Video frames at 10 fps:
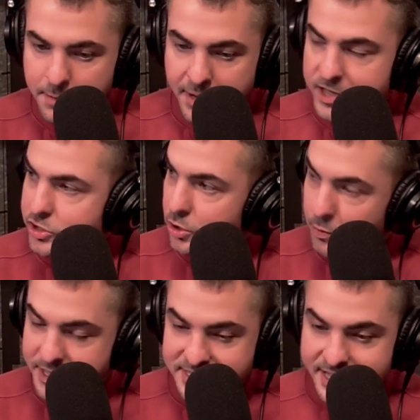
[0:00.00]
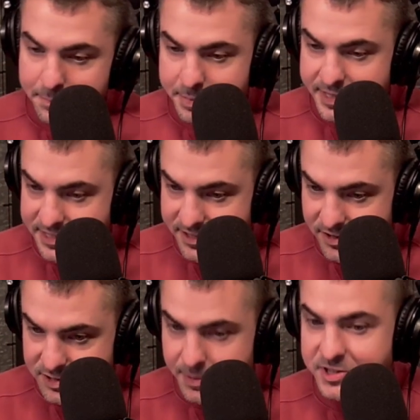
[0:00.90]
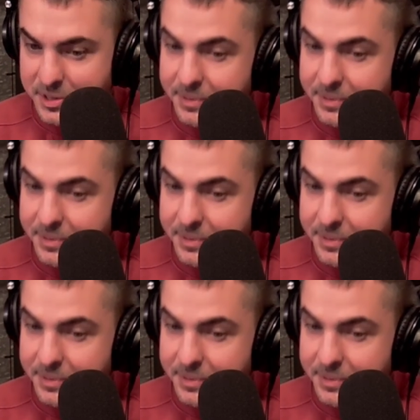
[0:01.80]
Patrick Queen's had a big year, especially yep.